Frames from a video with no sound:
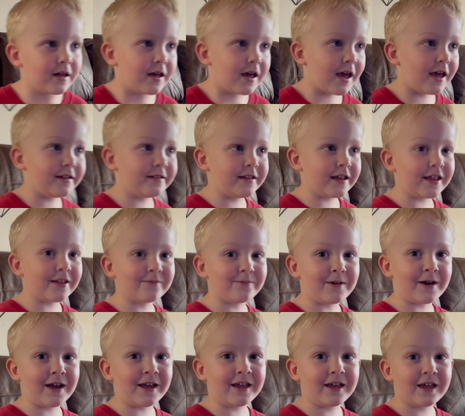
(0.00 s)
a big
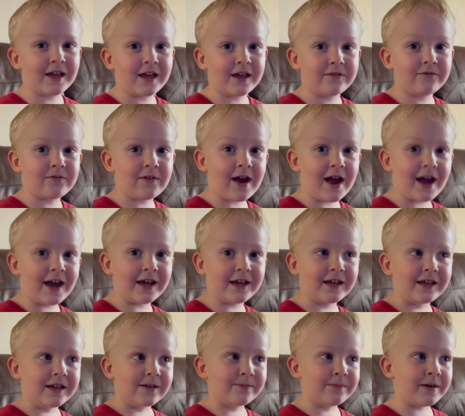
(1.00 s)
by a by
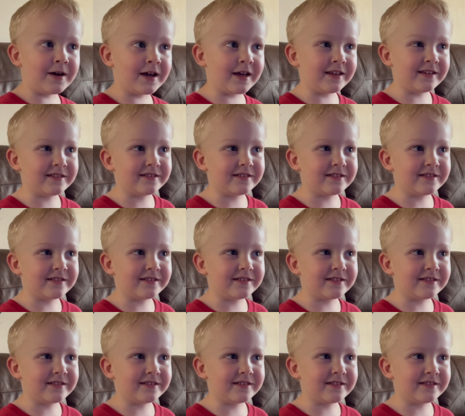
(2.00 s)
by